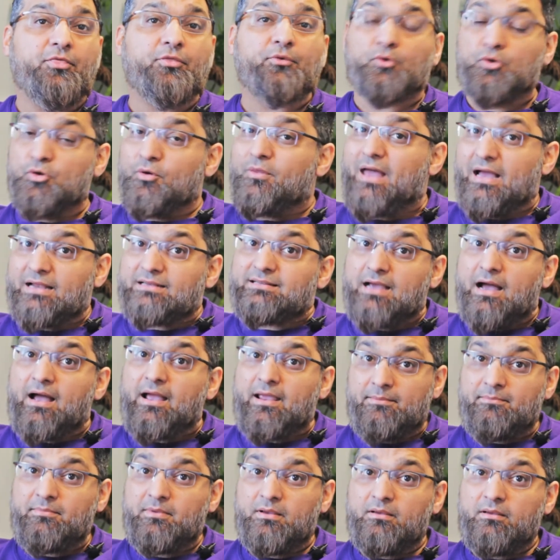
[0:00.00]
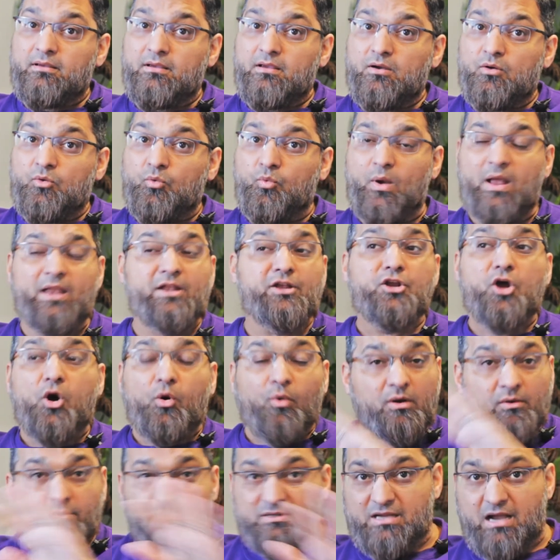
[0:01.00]
through that time when no
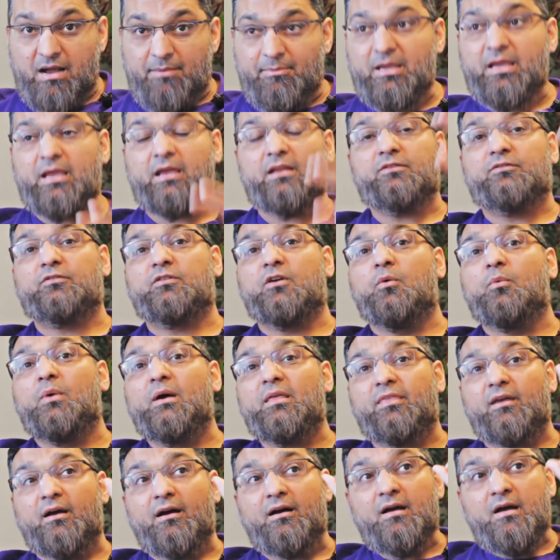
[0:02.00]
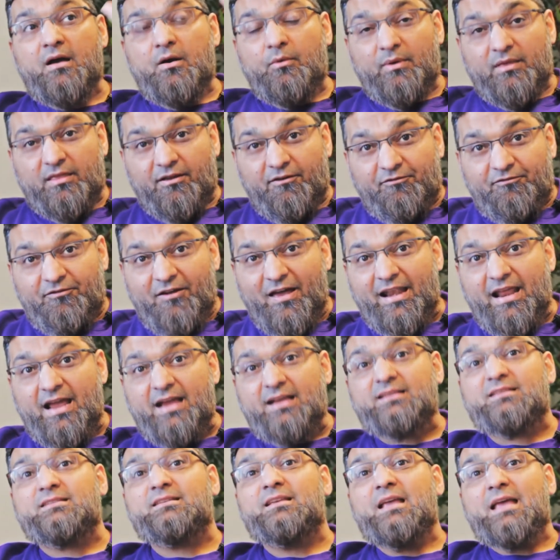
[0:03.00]
one was coming in. So with a
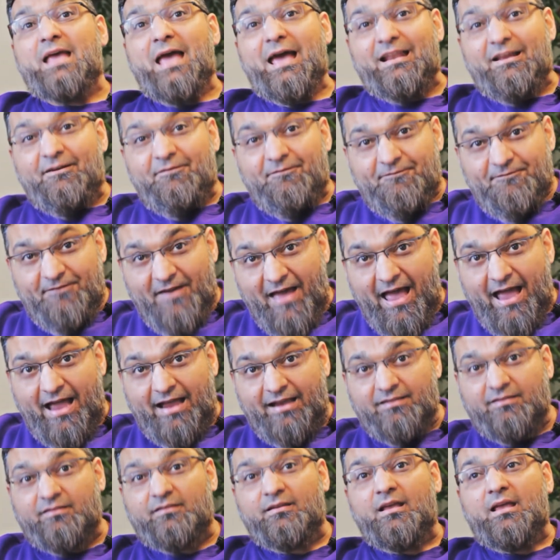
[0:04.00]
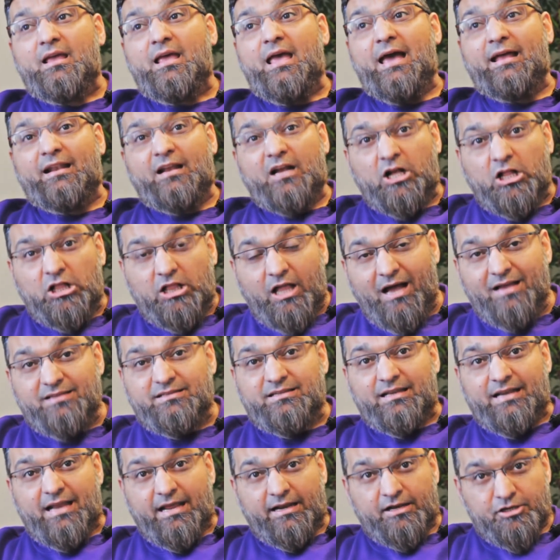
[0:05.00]
FedEx and a fax and a
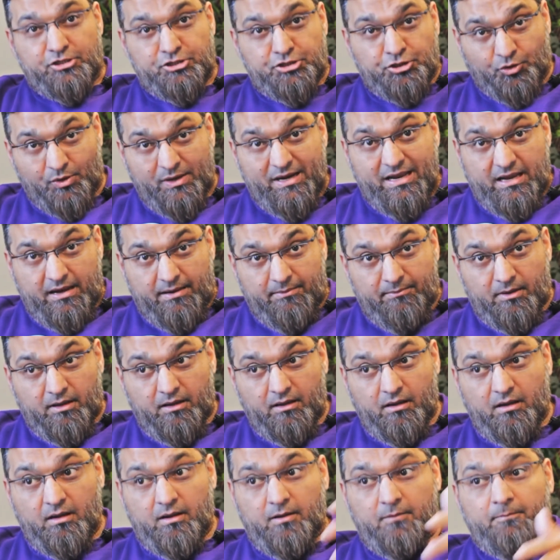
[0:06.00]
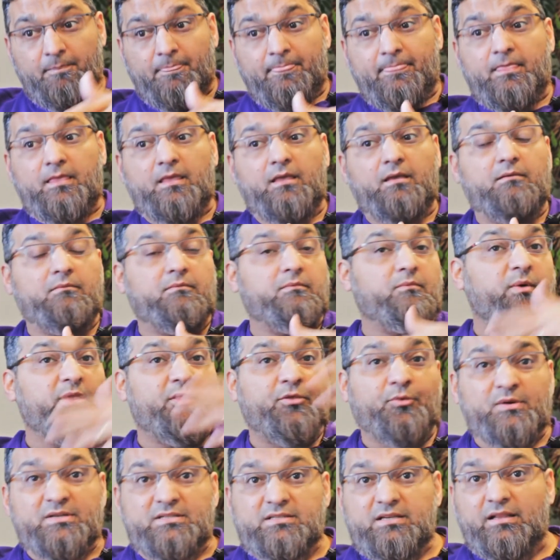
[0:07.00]
closet and a dream,
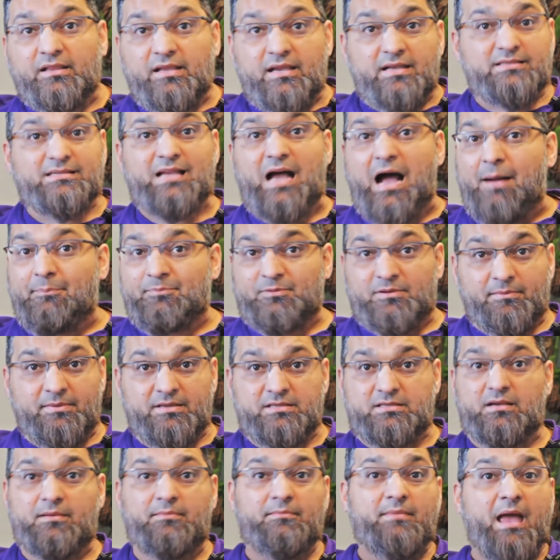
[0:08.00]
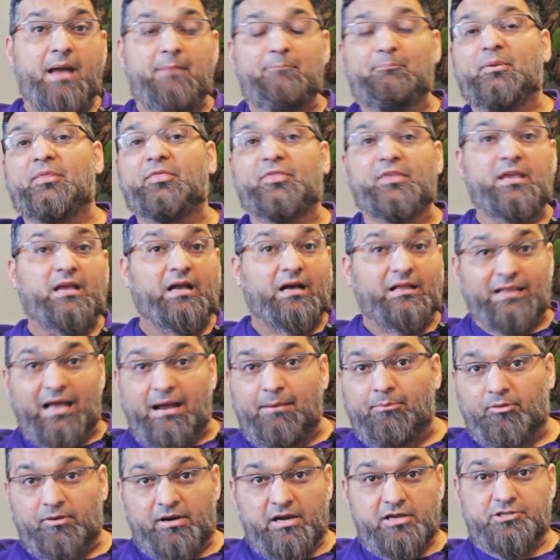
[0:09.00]
with resilience, optimism, empathy,
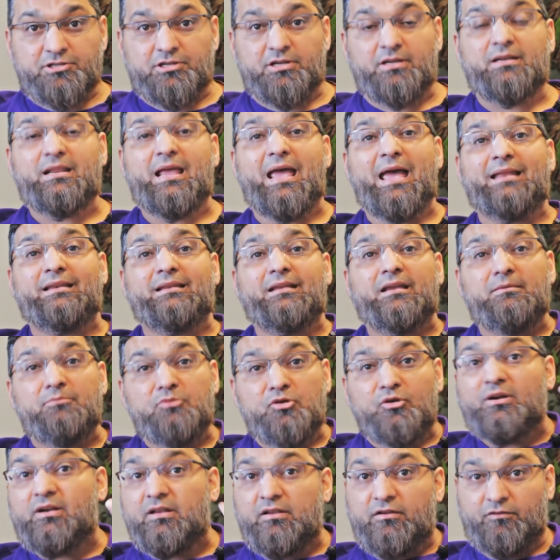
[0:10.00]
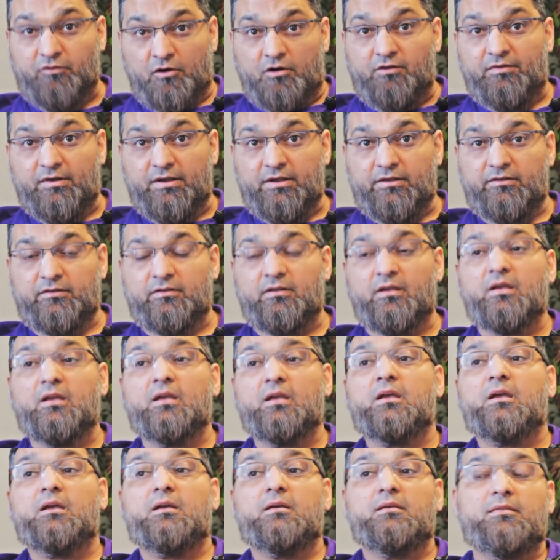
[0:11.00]
collaboration, and community service,
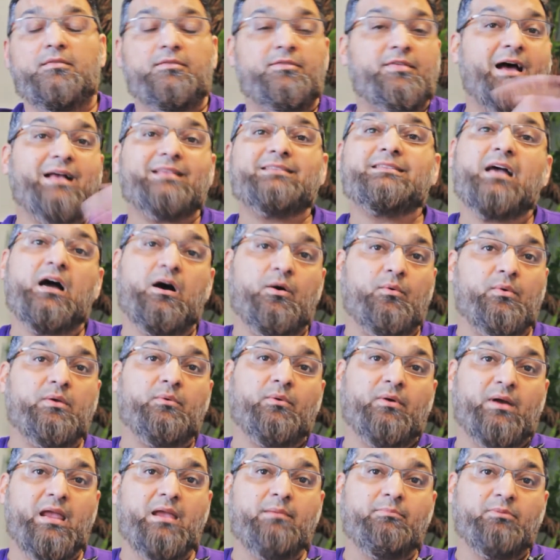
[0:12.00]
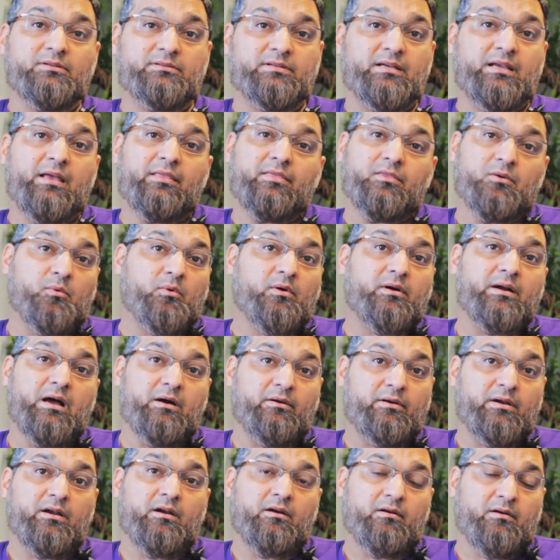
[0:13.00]
that's how we were able to get the word
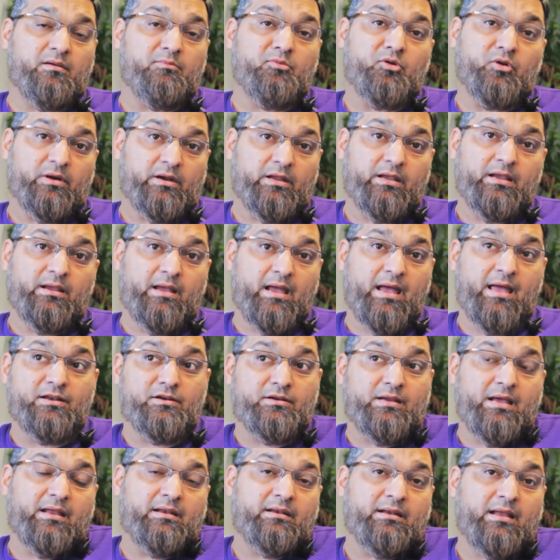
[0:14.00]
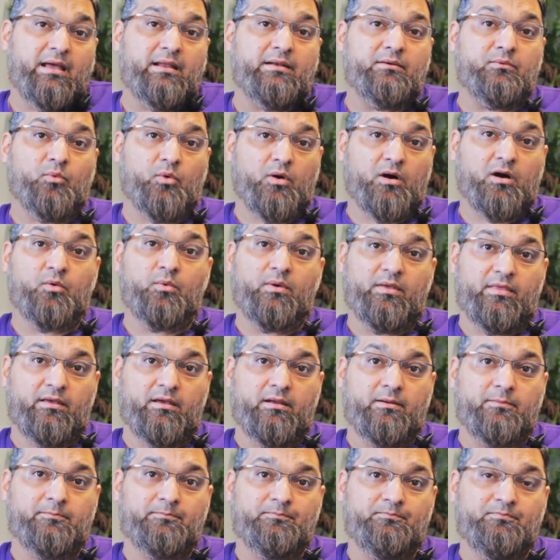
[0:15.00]
out in our community and work with
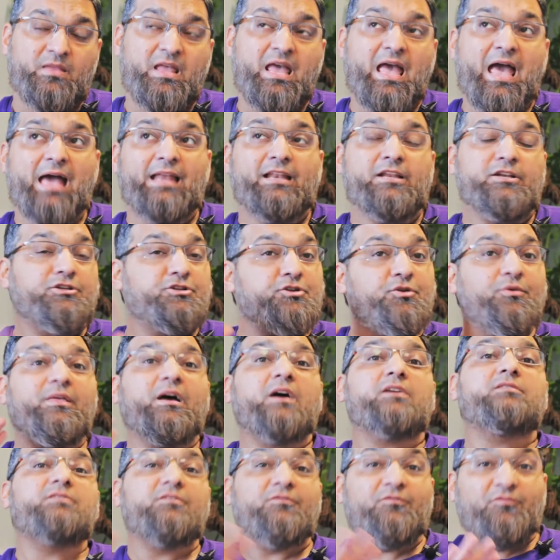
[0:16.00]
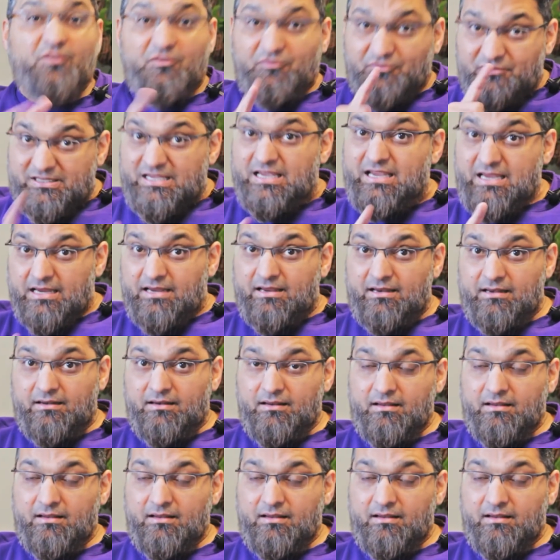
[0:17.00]
it. And in 2015,